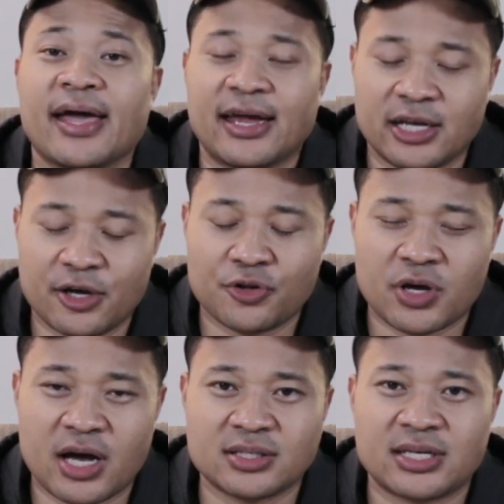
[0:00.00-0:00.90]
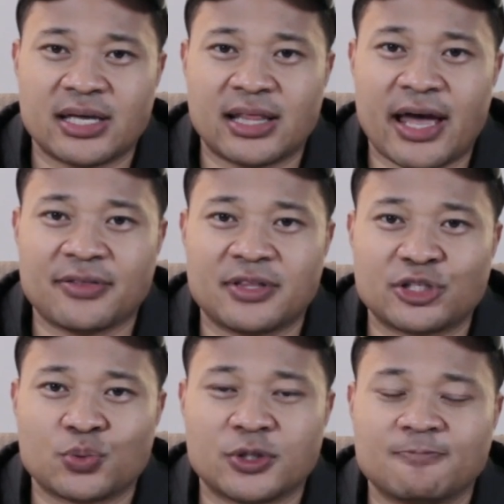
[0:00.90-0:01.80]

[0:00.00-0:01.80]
any other content like this one.